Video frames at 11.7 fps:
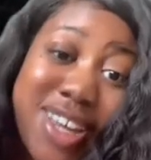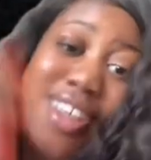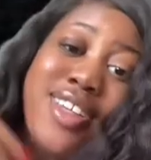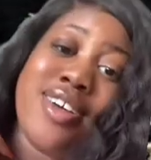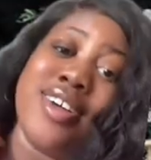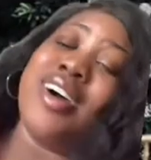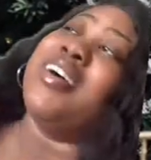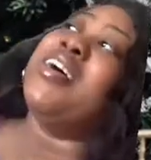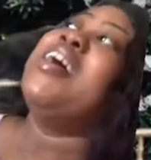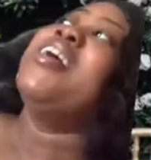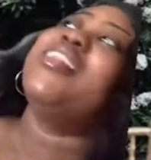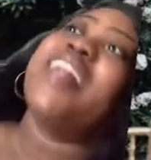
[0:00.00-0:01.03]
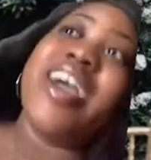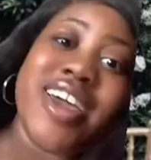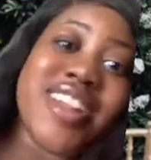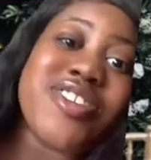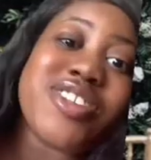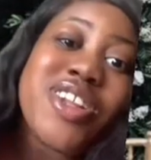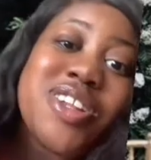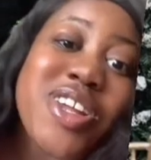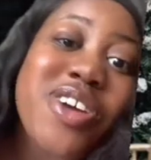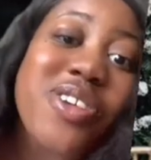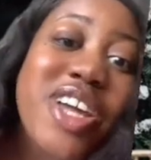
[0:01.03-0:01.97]
Like, there's
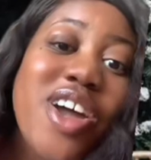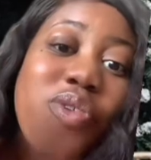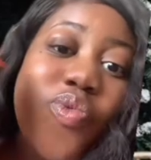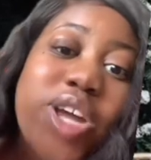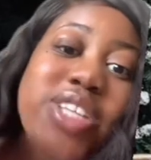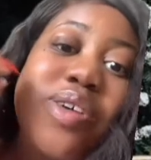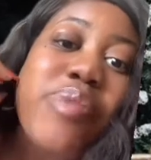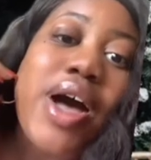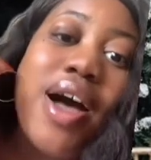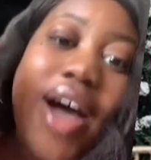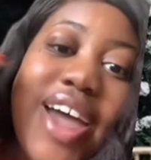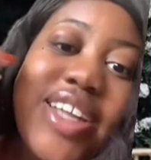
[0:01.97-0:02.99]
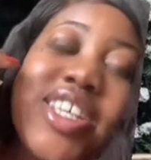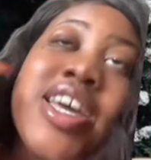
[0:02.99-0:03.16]
literally a reason behind it.